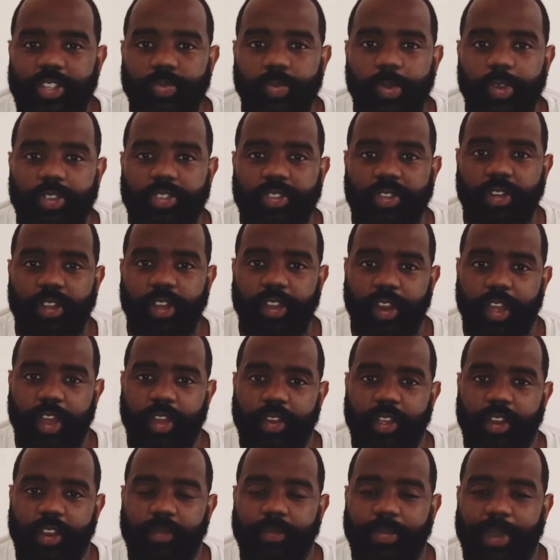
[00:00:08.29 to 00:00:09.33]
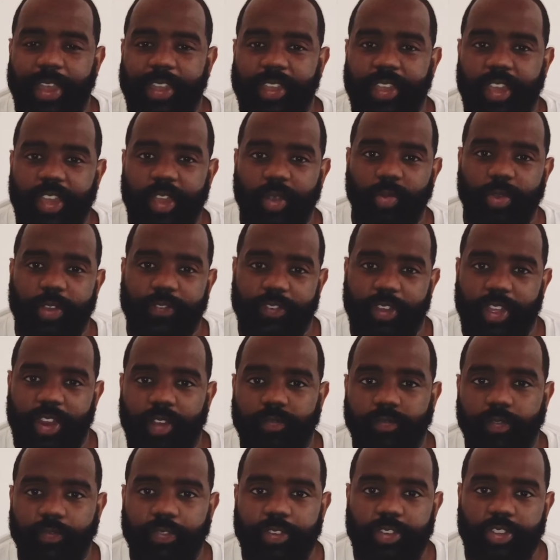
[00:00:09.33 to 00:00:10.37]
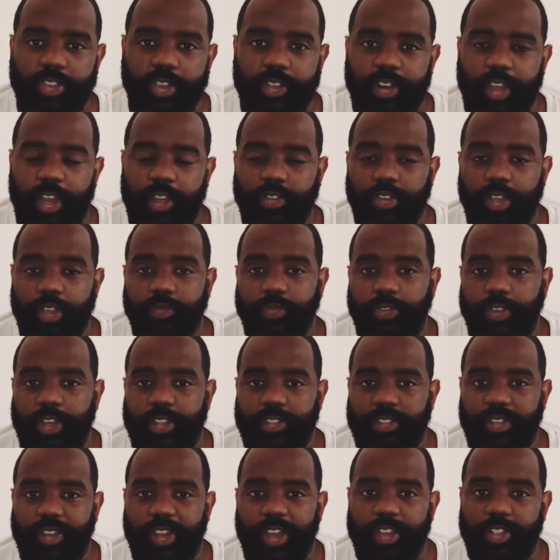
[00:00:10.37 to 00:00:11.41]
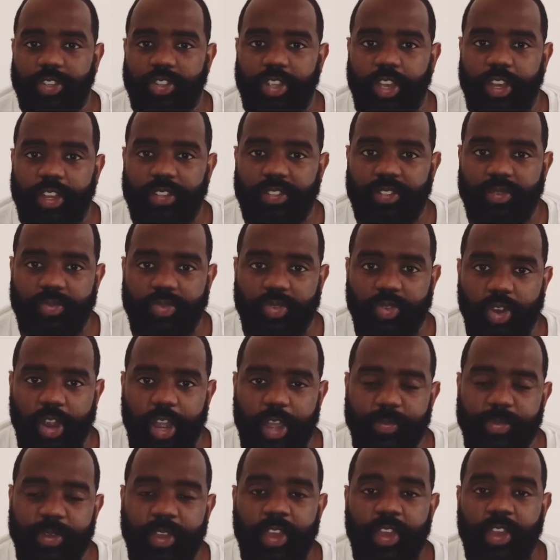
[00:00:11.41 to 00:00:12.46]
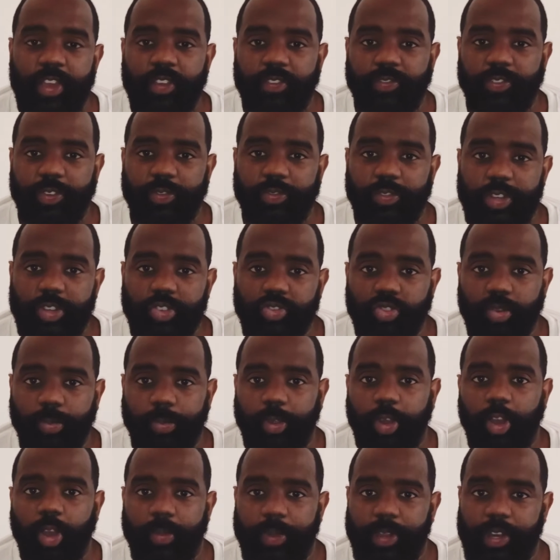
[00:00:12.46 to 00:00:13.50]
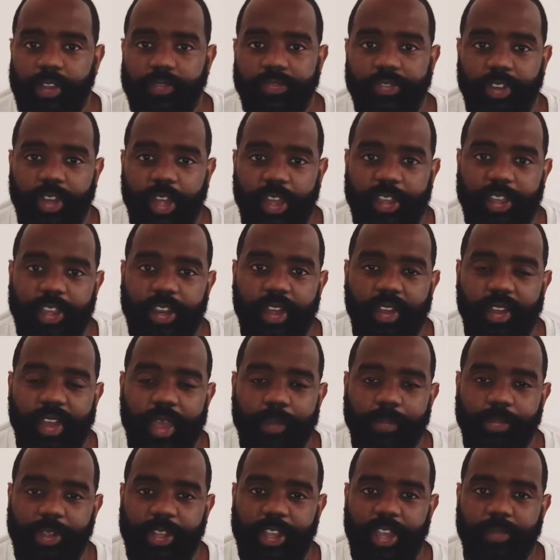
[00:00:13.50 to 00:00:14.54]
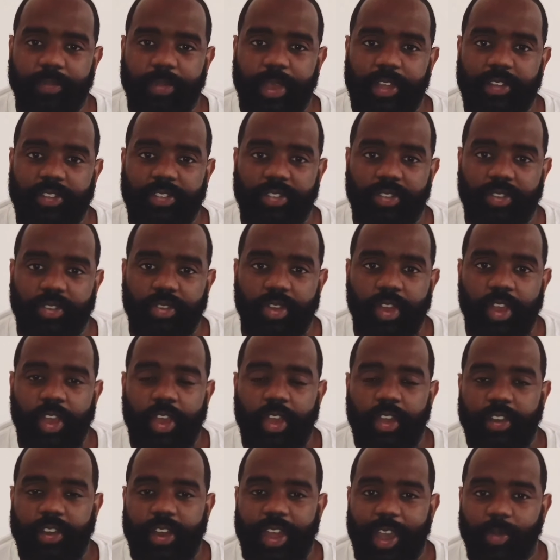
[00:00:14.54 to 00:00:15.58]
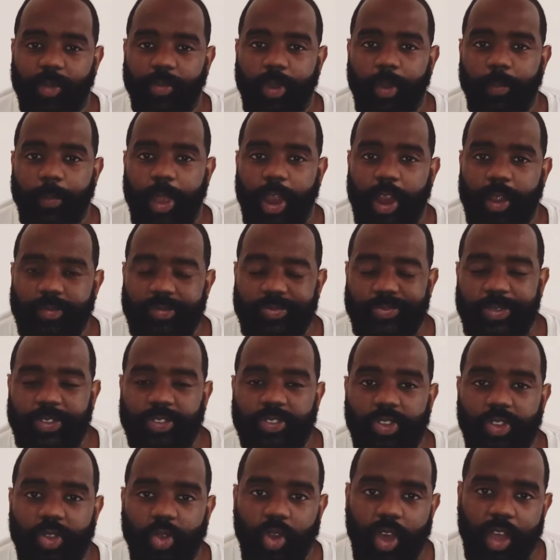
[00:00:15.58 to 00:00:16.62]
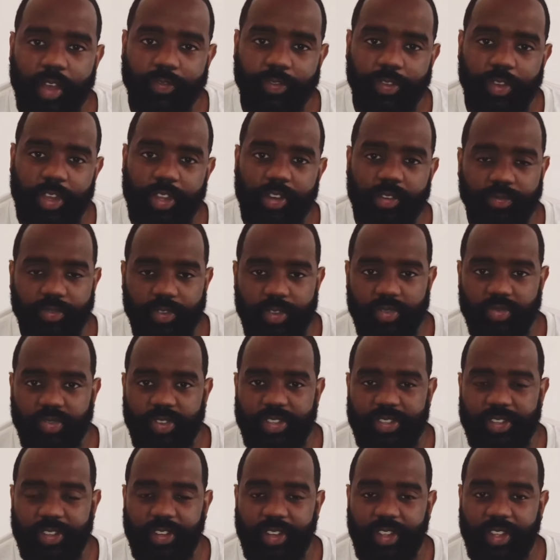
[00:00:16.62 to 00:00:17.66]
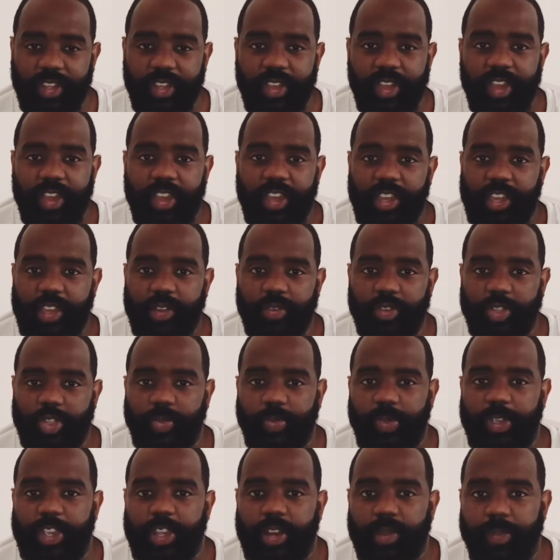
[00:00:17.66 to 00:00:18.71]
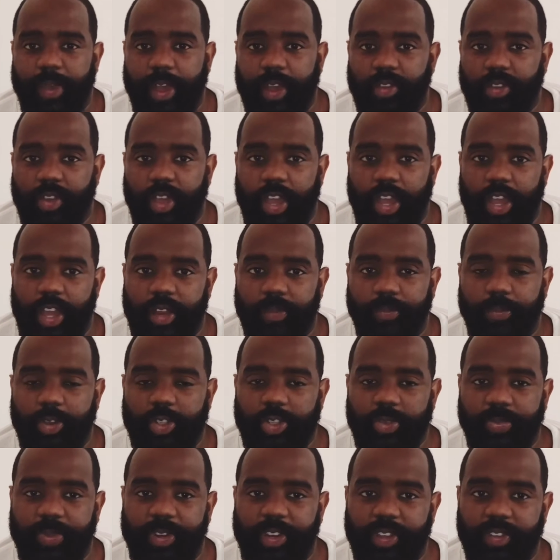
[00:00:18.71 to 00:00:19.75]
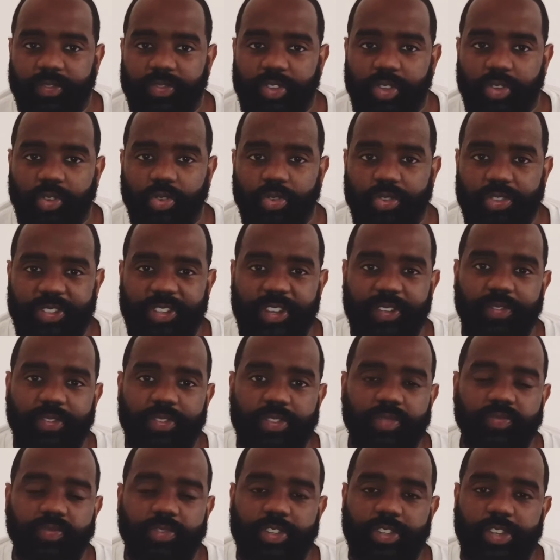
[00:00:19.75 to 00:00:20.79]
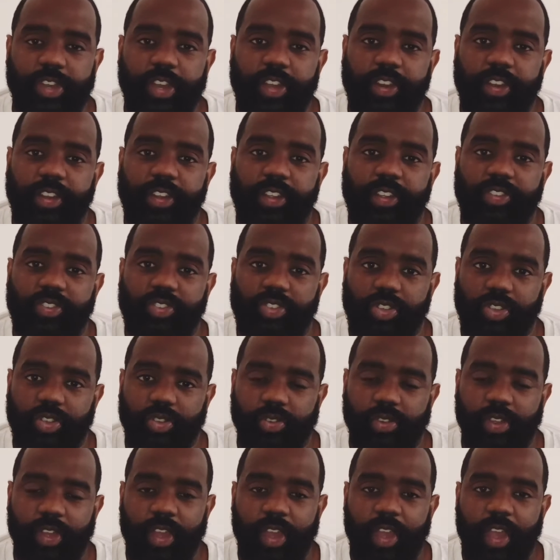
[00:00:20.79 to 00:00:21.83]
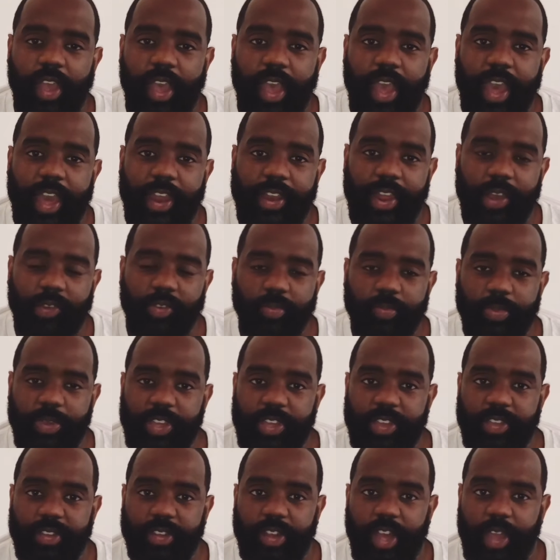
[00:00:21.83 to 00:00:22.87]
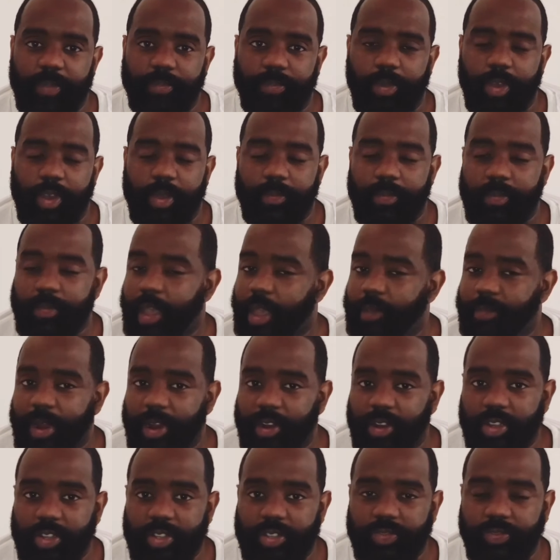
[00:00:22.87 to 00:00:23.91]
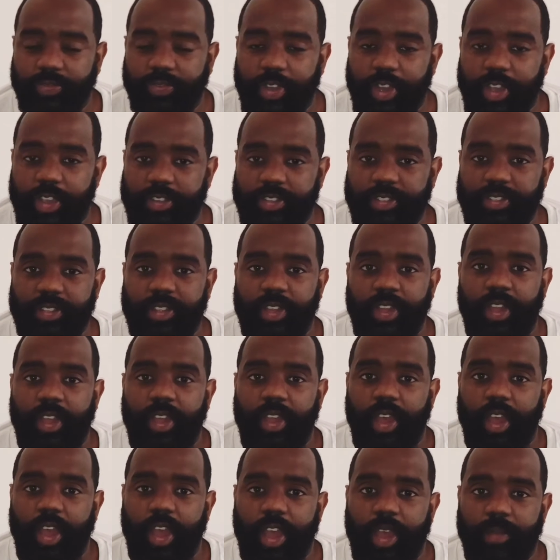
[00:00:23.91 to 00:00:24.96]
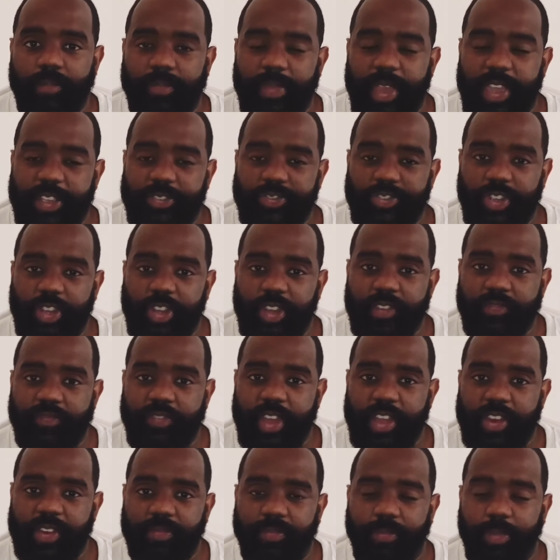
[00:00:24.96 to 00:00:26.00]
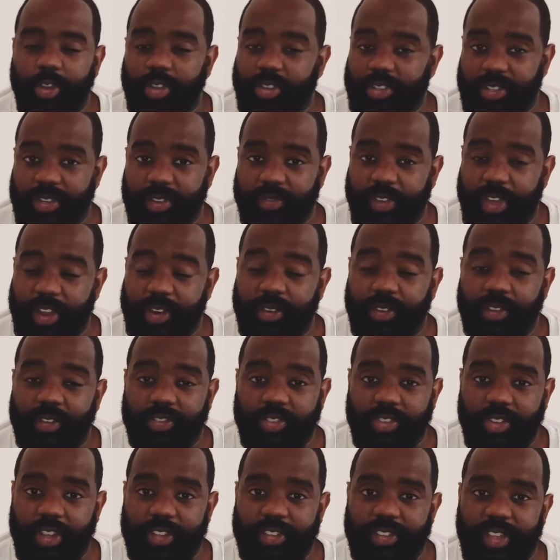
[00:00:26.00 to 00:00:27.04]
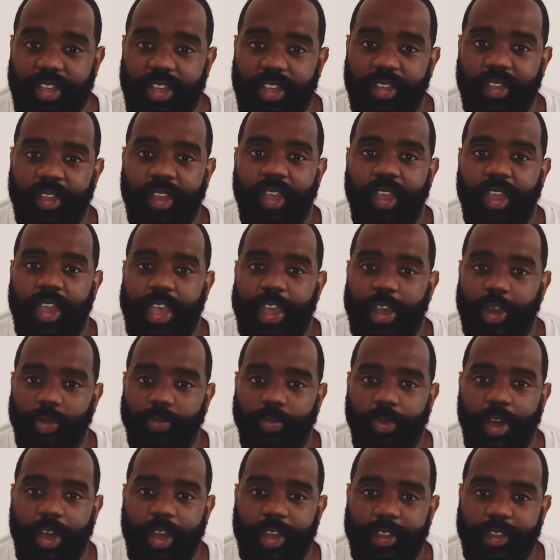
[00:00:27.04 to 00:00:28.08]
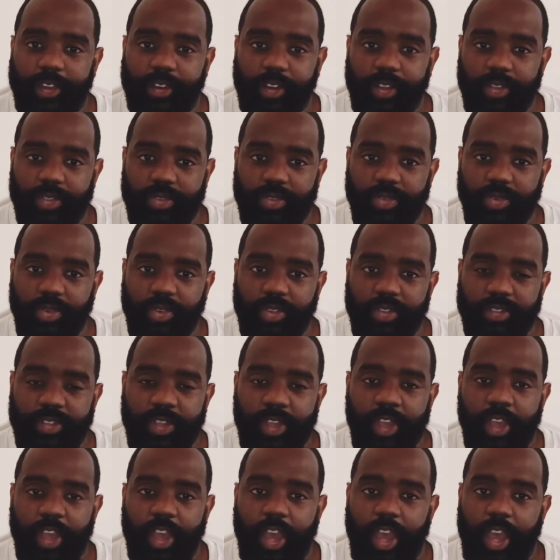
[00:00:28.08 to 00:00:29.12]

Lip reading: It's Boxing Lowdown and I'm back here with another video. Now don't forget to like, share and subscribe. Feel free to drop a comment if you like and I'll happily get back to you. Now Bob Barham's been doing quite a few interviews recently. He was speaking about the possibility of Shakur Stevenson returning in June, and that would be like America's first major event, boxing event should I say, held behind closed doors.